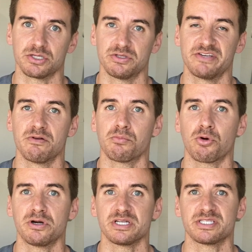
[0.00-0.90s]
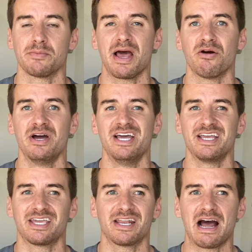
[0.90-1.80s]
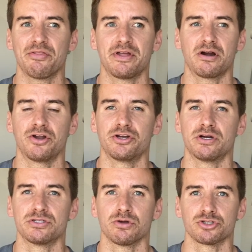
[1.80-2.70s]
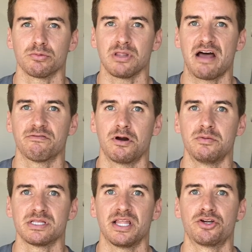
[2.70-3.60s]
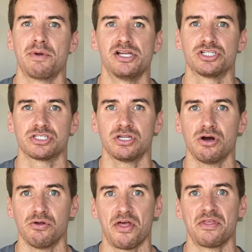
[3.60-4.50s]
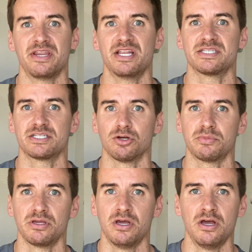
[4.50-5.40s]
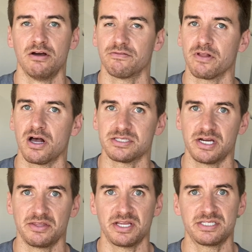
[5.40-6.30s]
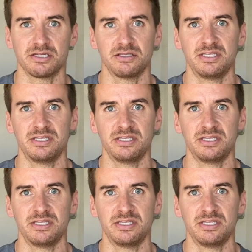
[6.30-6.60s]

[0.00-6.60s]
So it's even important to somehow get out there on your social platforms and let your patients know that they need to still be flossing, they,